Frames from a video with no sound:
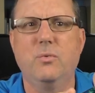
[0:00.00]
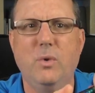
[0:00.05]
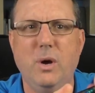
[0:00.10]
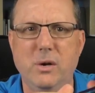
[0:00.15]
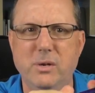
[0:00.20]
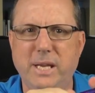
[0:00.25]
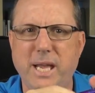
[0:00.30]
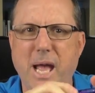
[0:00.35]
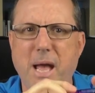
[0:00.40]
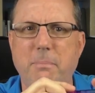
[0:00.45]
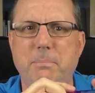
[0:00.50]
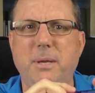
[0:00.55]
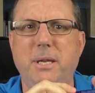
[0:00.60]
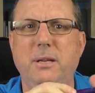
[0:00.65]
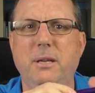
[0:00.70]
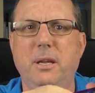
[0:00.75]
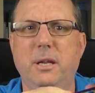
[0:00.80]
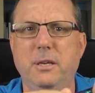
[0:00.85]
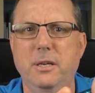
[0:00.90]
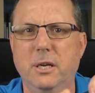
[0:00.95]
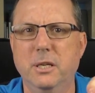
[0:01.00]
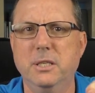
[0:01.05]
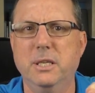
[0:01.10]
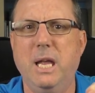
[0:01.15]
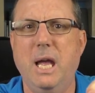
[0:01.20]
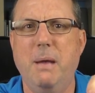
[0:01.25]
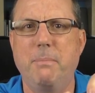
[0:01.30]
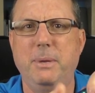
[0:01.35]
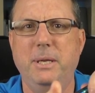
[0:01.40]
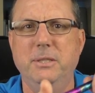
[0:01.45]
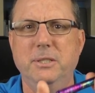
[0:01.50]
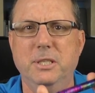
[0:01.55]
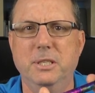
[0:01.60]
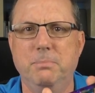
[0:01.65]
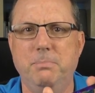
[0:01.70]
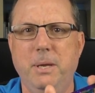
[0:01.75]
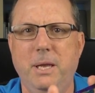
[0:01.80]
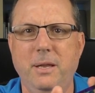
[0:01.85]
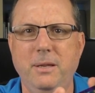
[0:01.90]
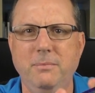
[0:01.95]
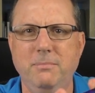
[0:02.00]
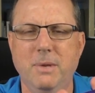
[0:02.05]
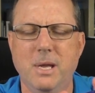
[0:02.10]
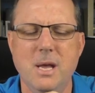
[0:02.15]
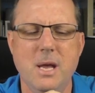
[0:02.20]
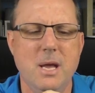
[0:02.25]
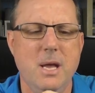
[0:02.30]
while capping and uncapping this pen.